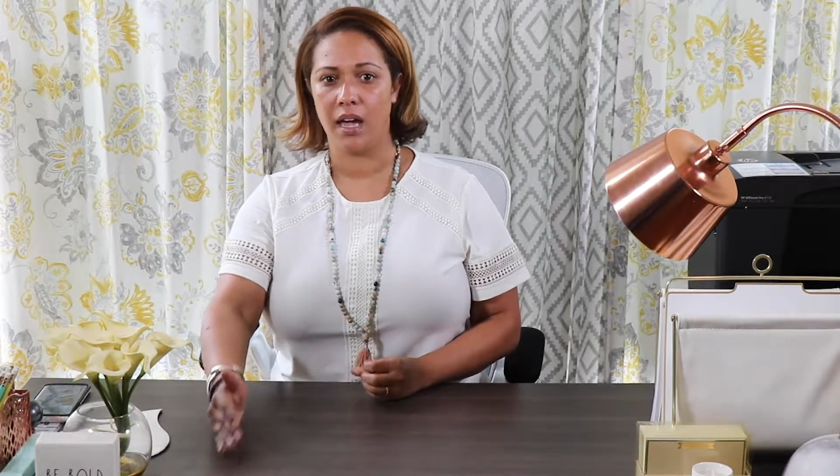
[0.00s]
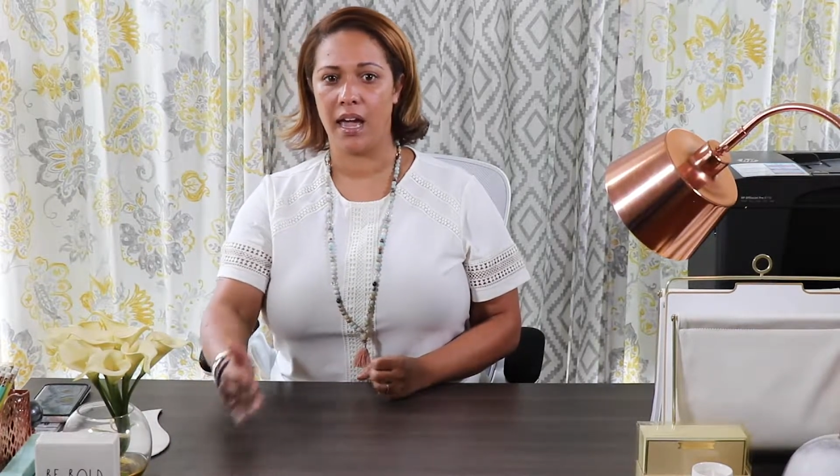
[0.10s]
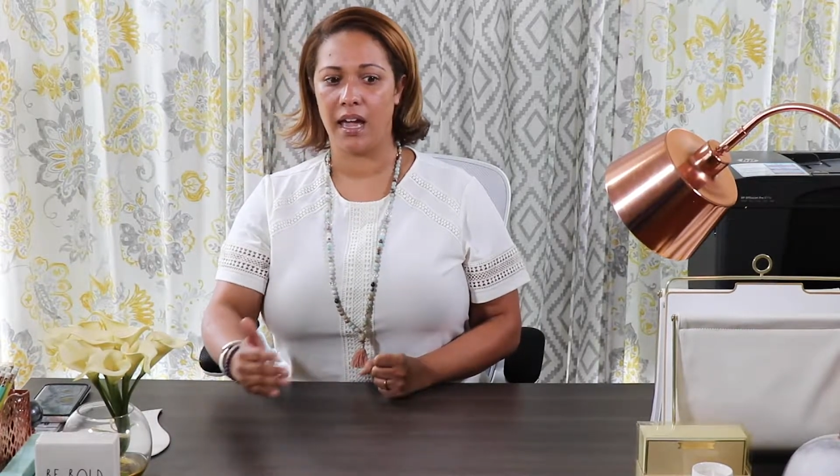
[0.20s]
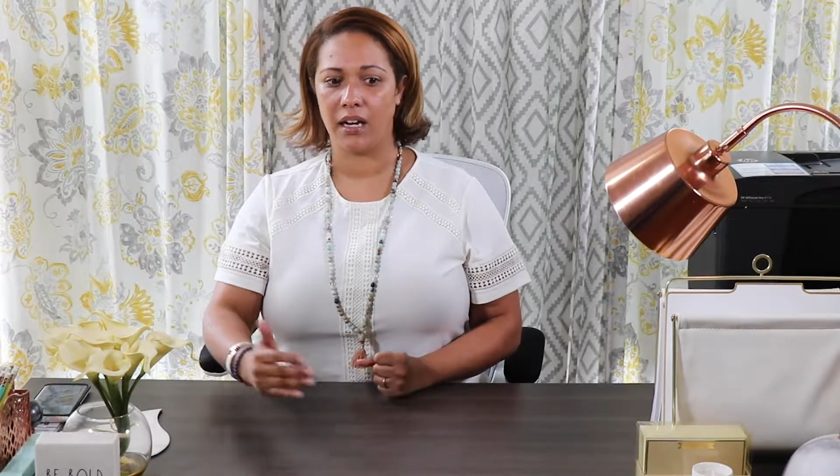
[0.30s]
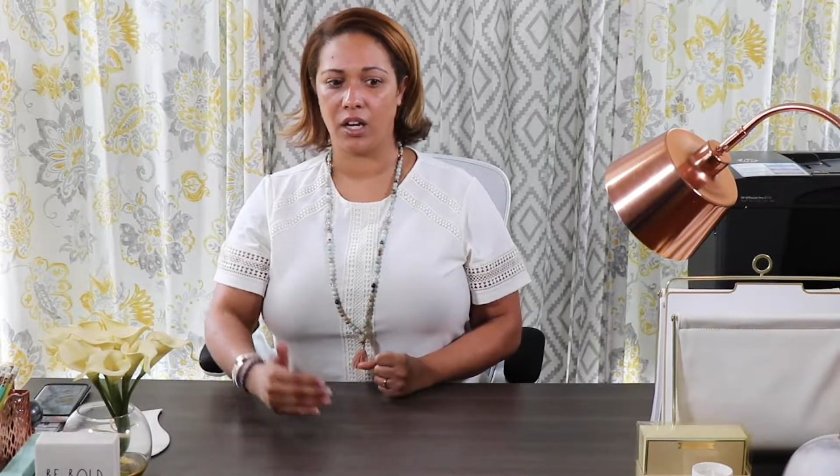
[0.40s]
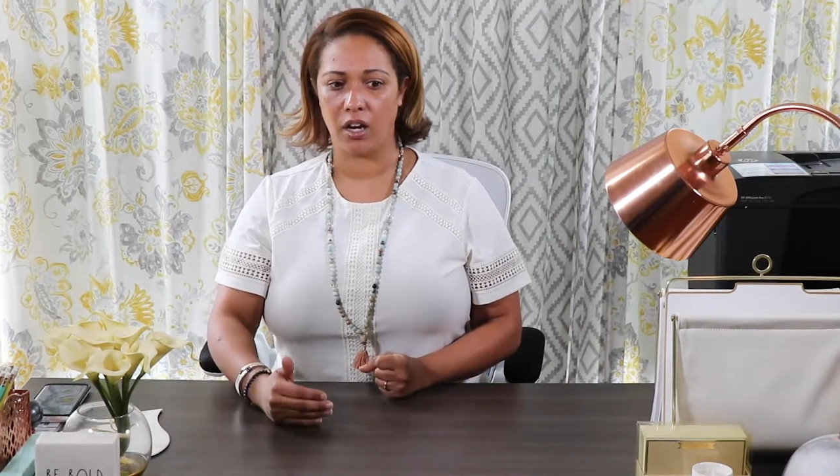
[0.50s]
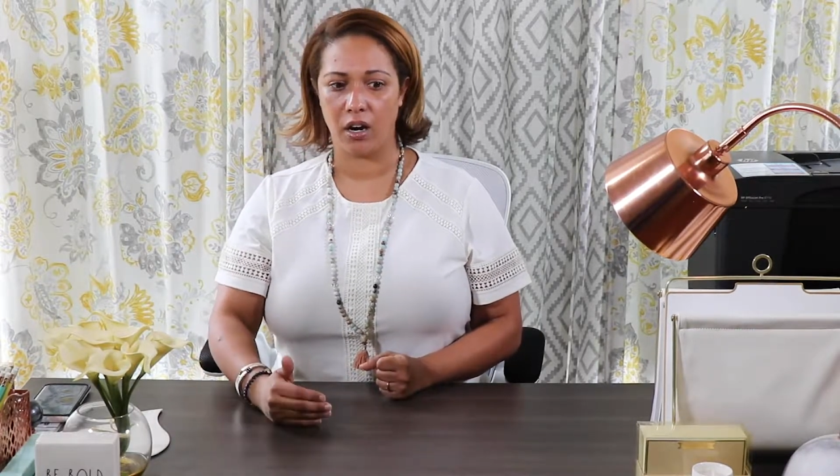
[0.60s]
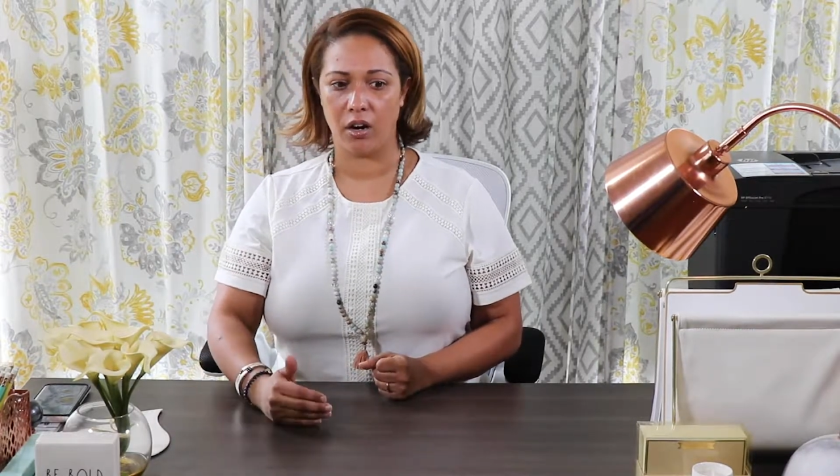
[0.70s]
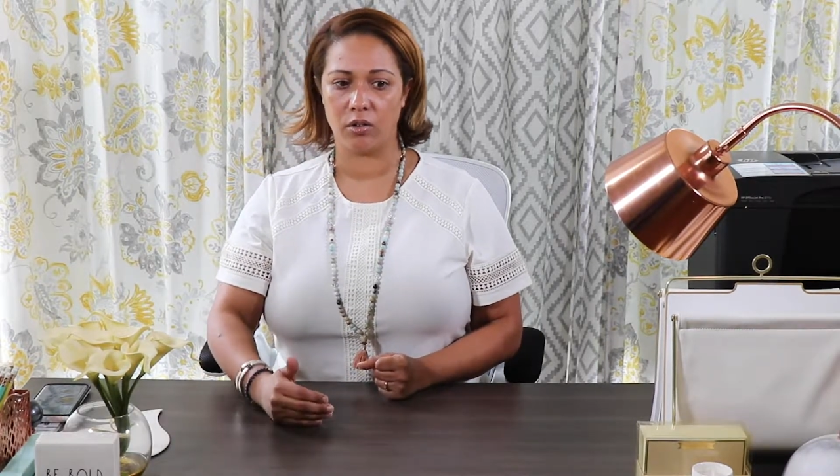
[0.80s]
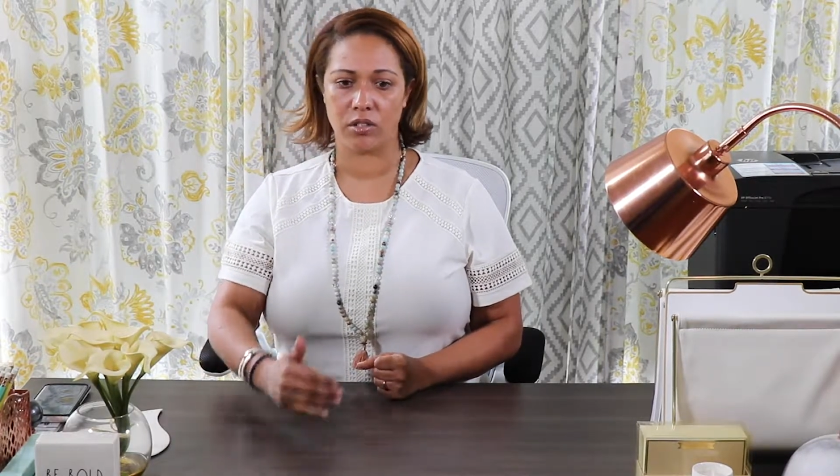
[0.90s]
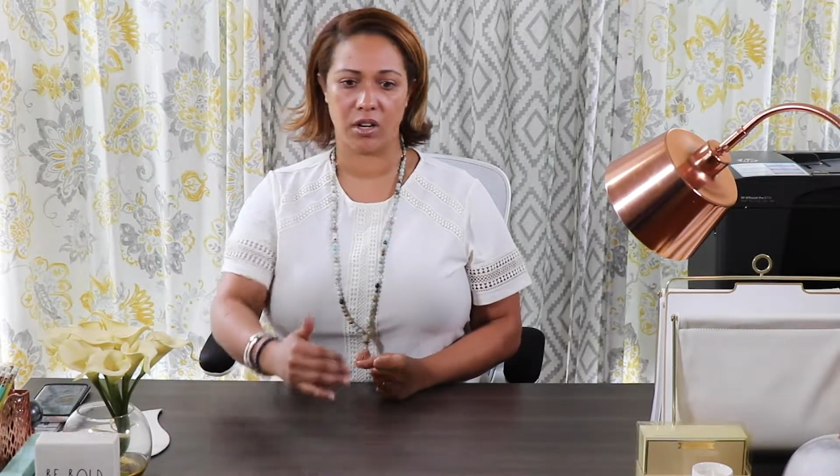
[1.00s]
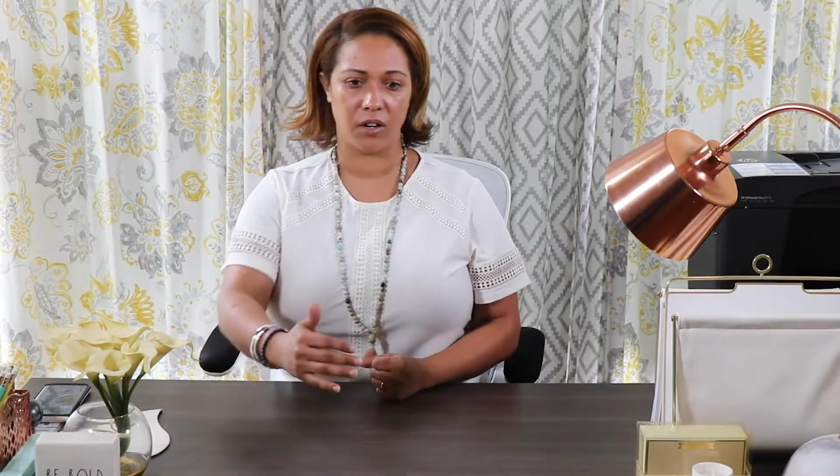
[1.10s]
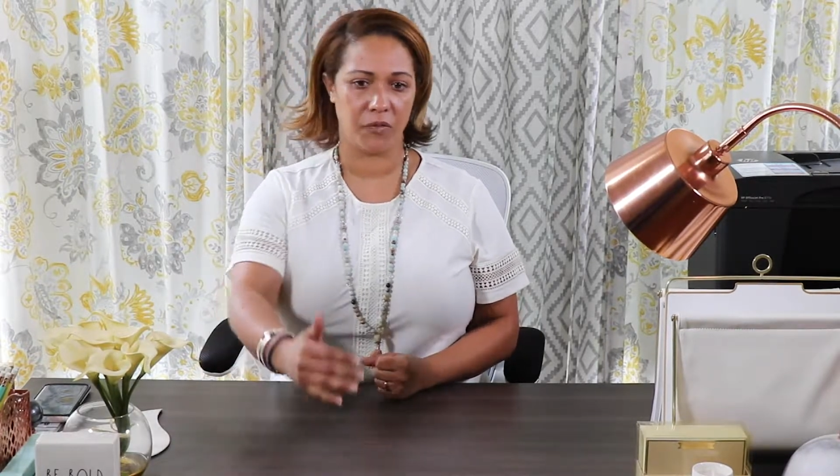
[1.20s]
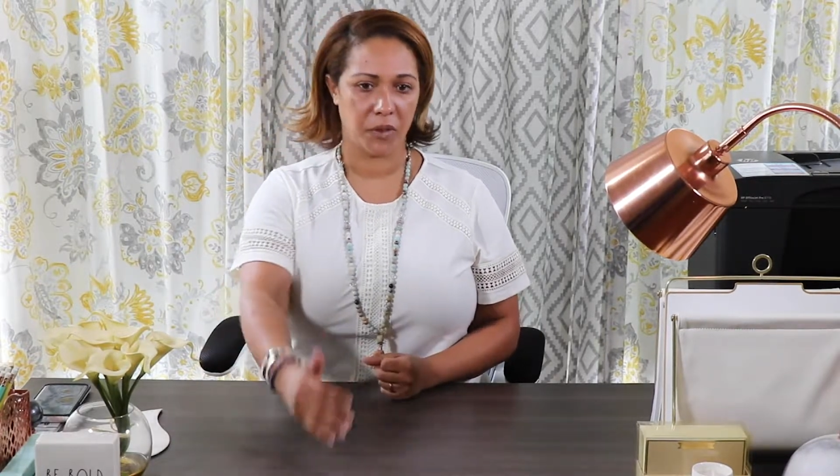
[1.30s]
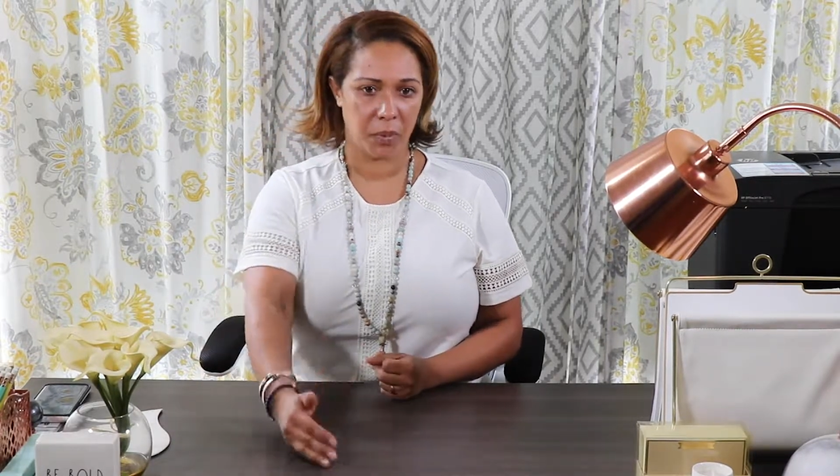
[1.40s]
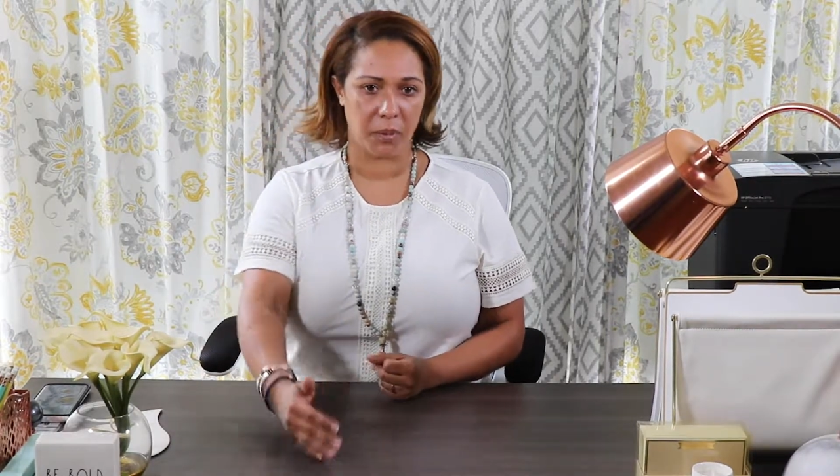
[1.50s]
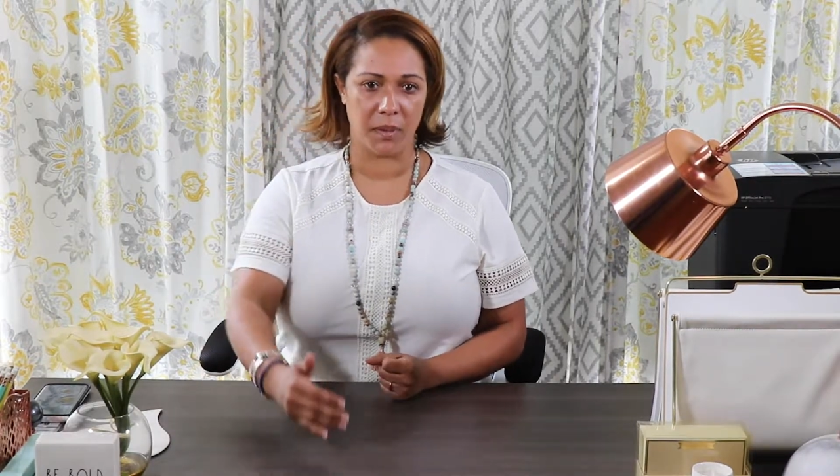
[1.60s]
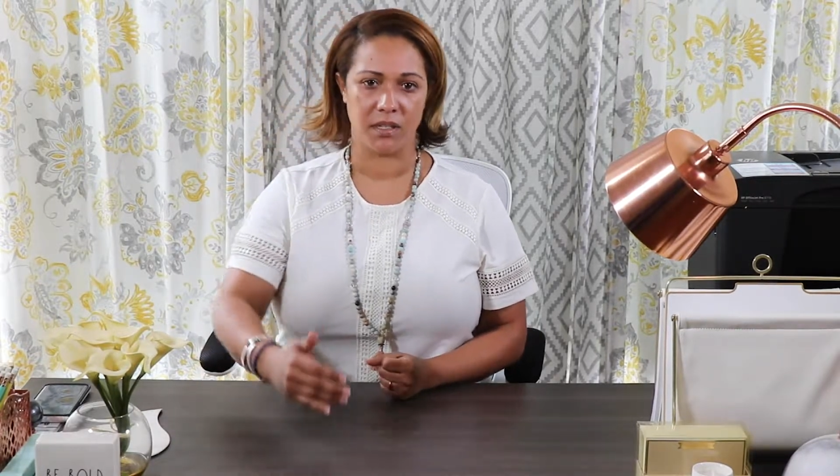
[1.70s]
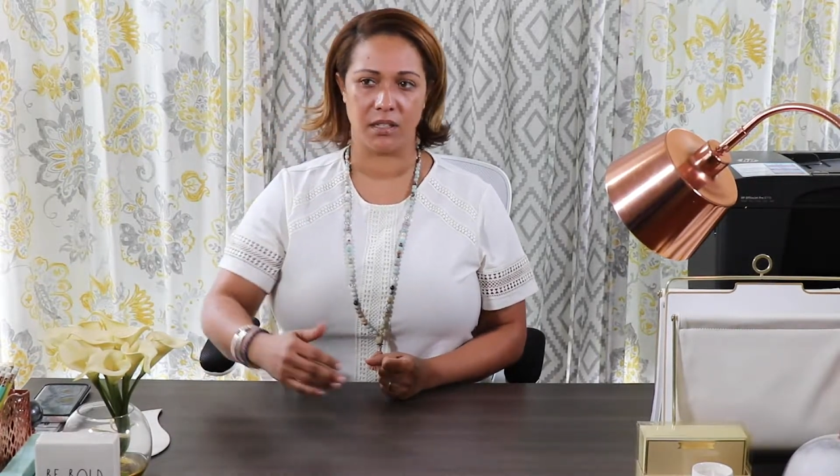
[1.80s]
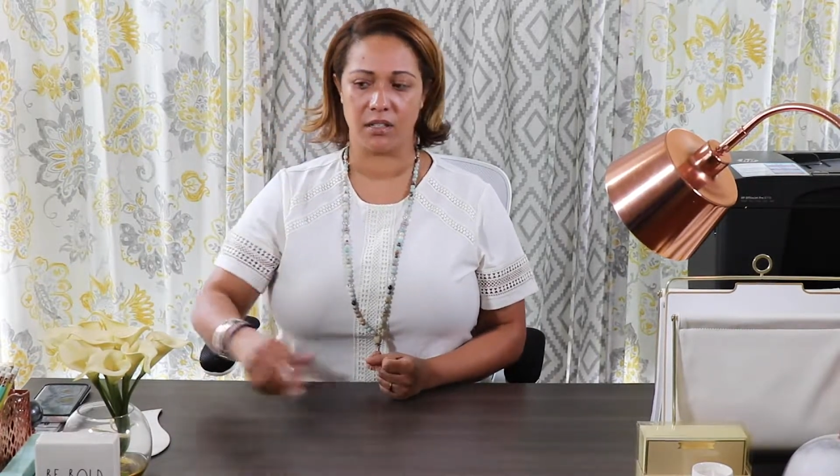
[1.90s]
and go start a flipping
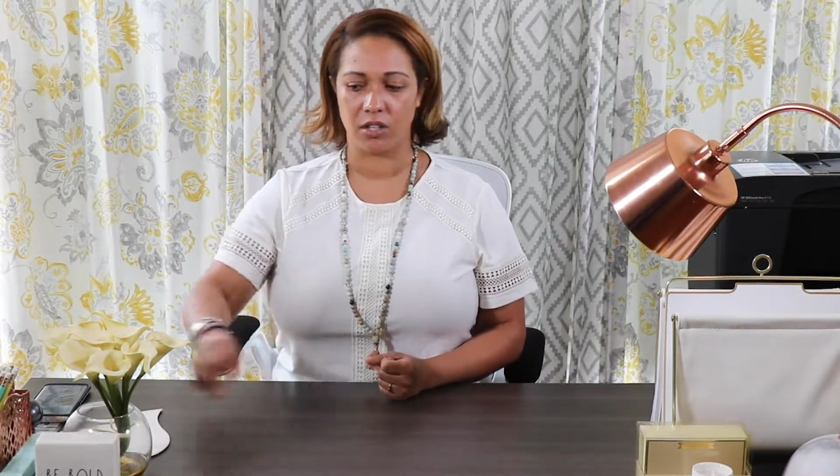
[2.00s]
business,